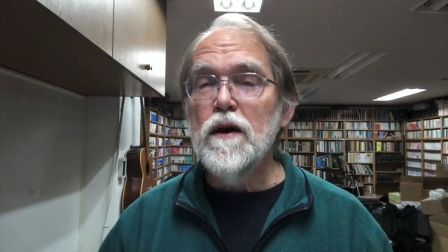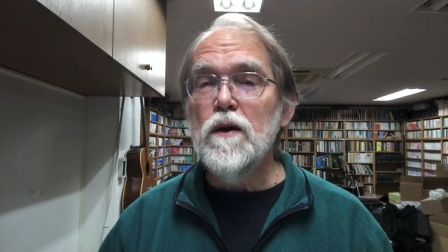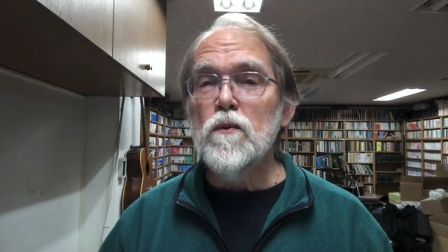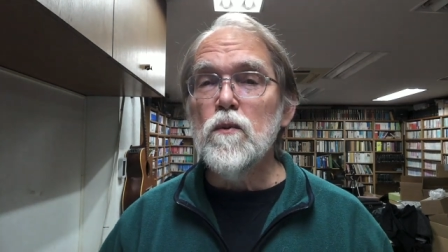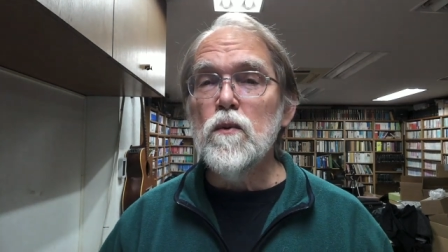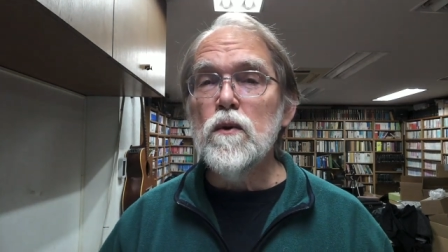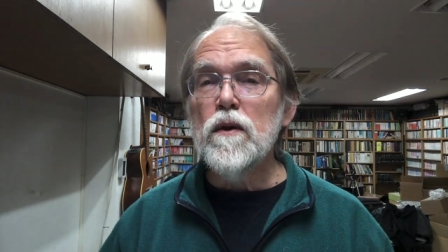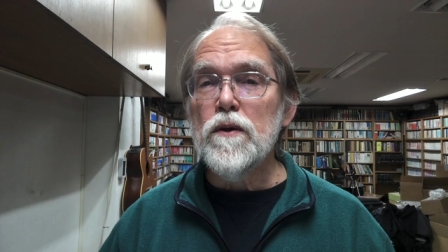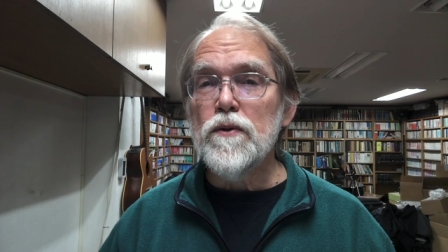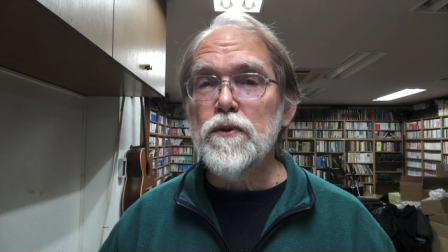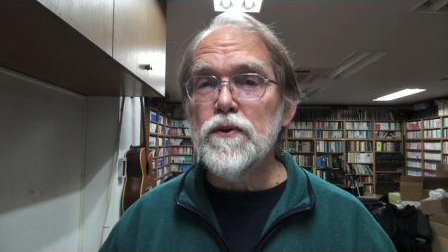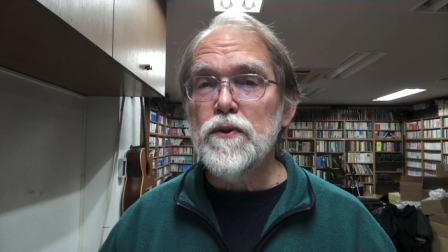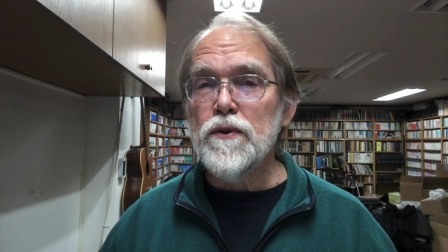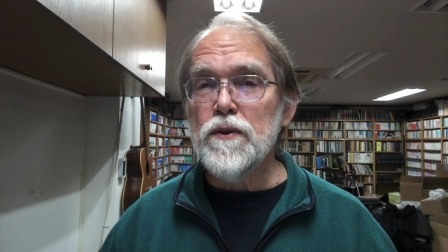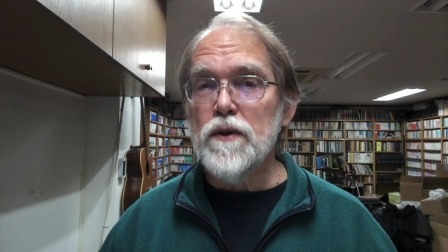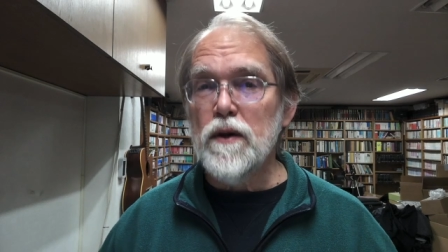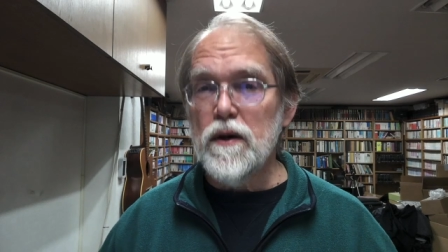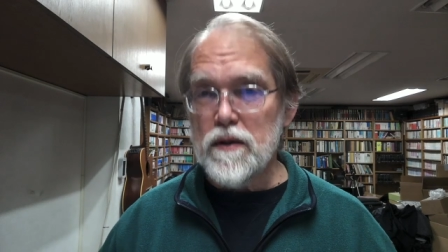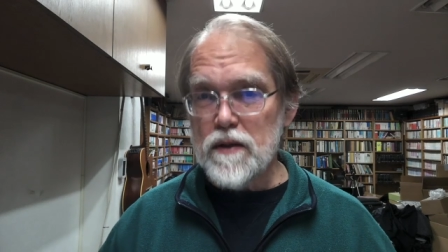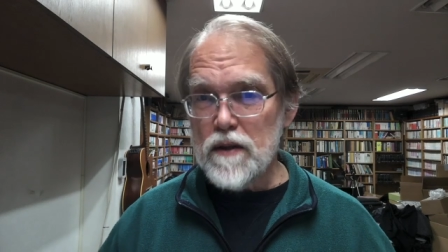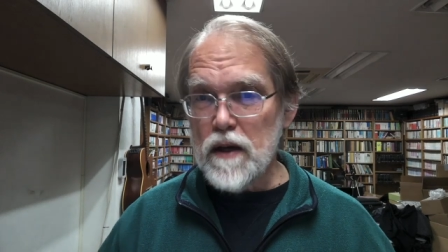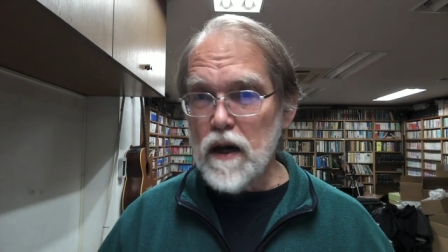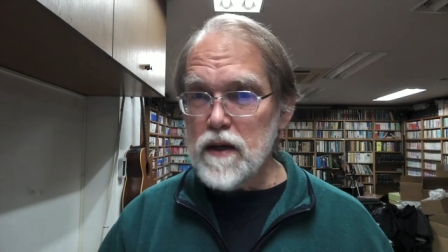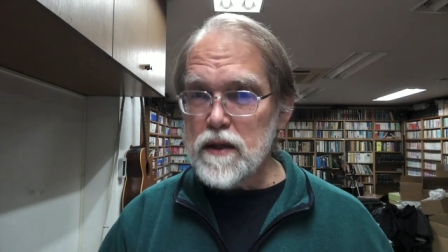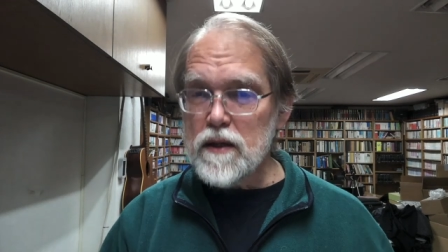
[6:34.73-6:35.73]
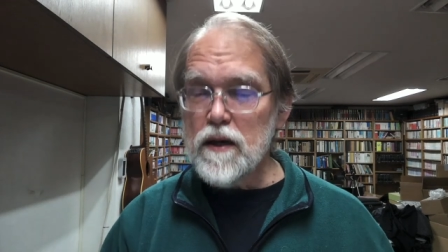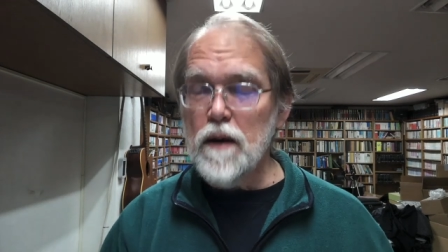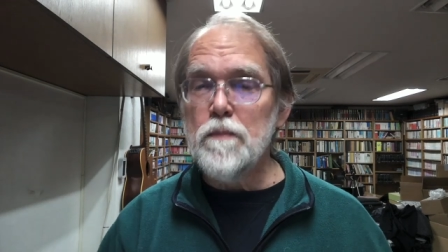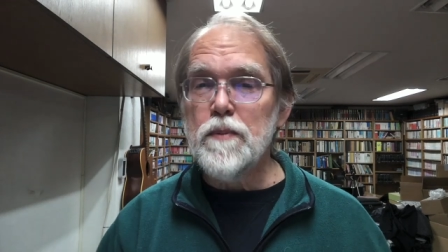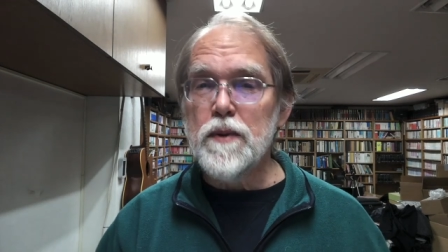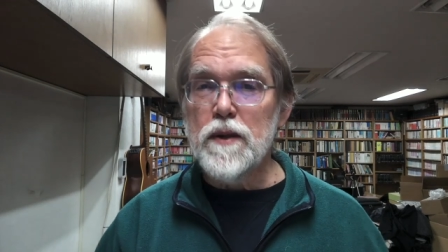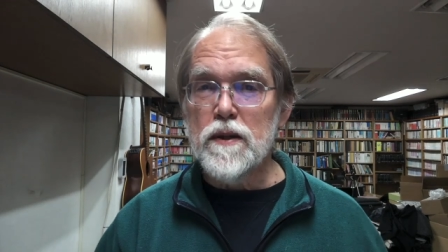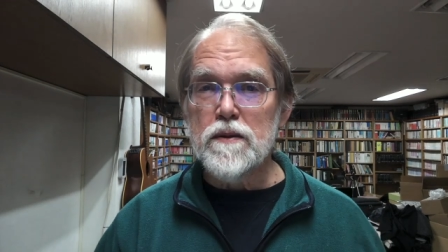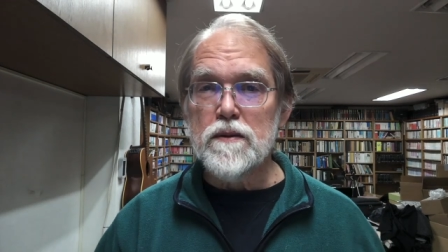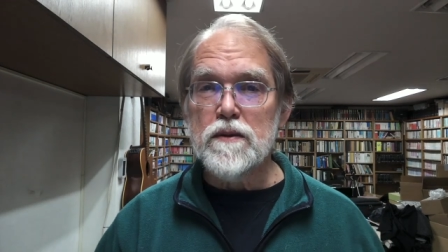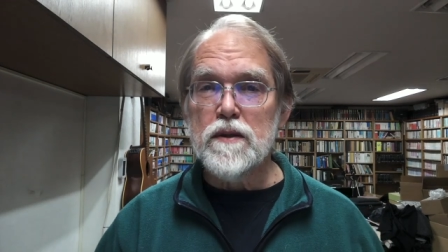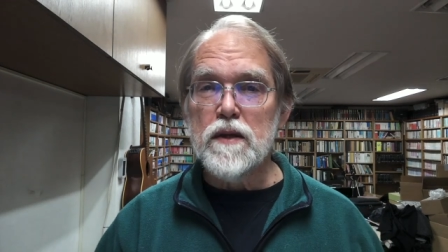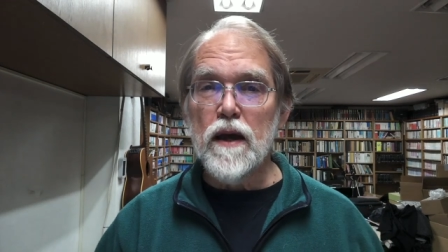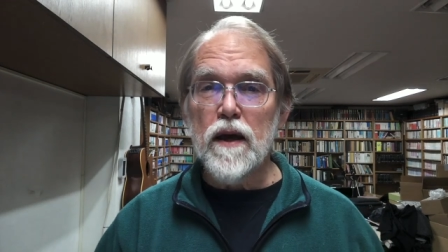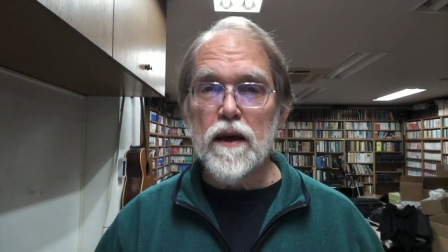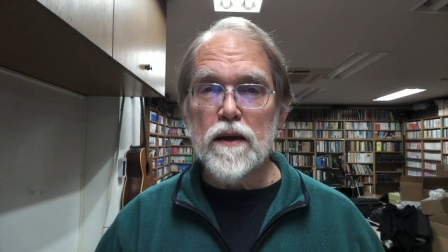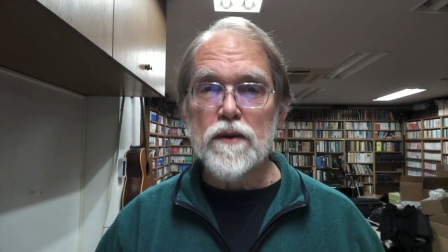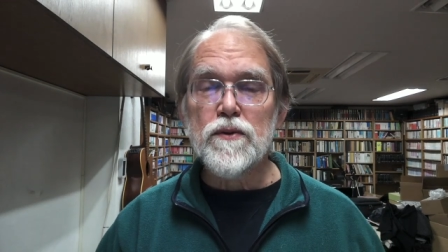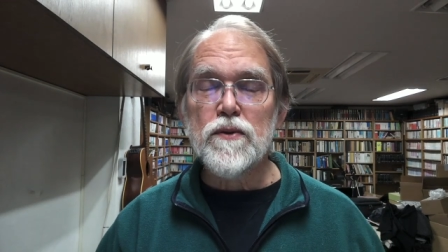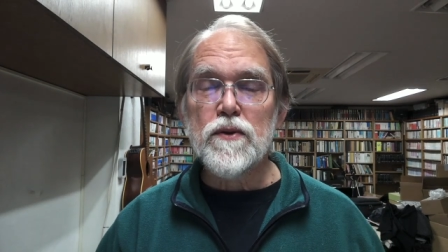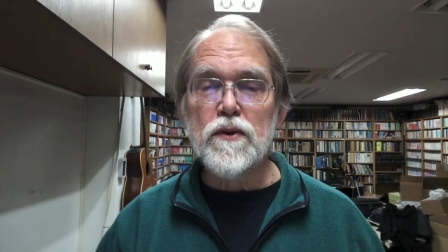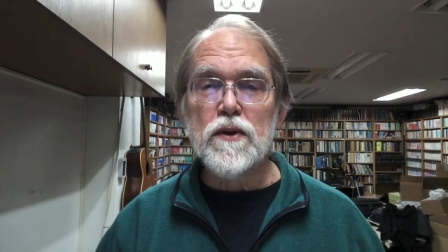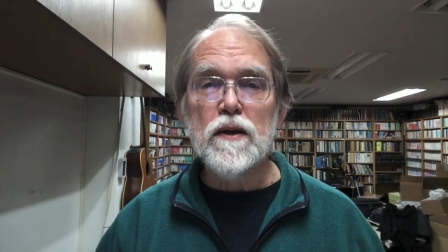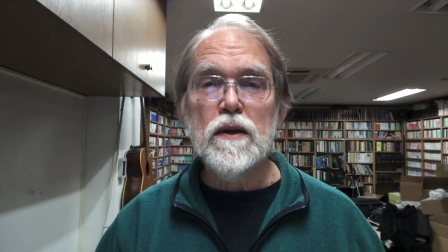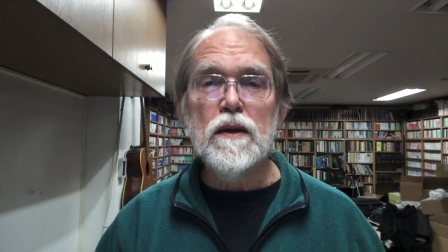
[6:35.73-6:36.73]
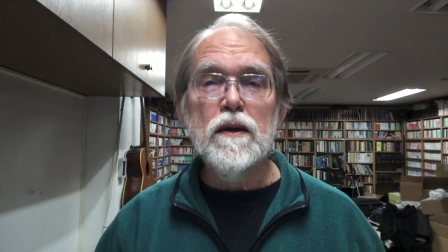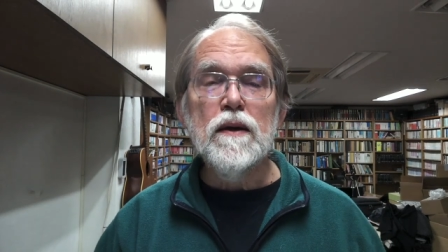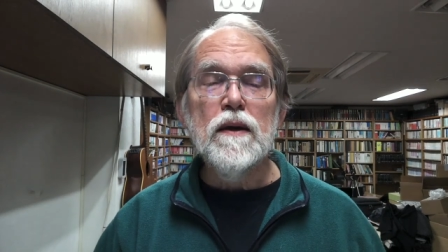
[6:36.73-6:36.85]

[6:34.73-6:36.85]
with accompanying text.